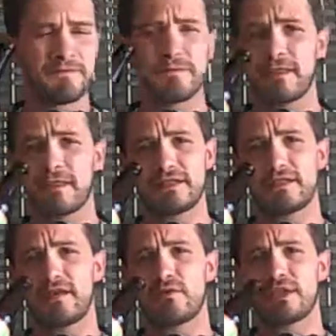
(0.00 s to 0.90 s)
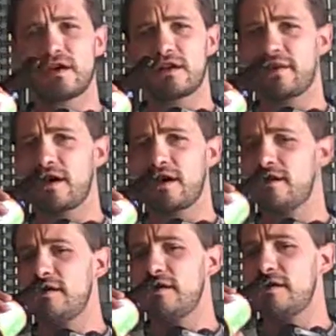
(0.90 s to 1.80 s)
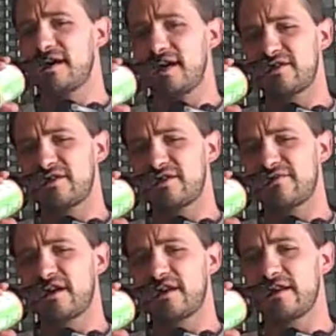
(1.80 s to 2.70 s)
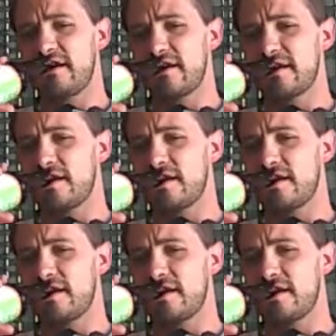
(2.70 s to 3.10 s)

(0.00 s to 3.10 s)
Instead, we're talking about Kaiser fucking Khan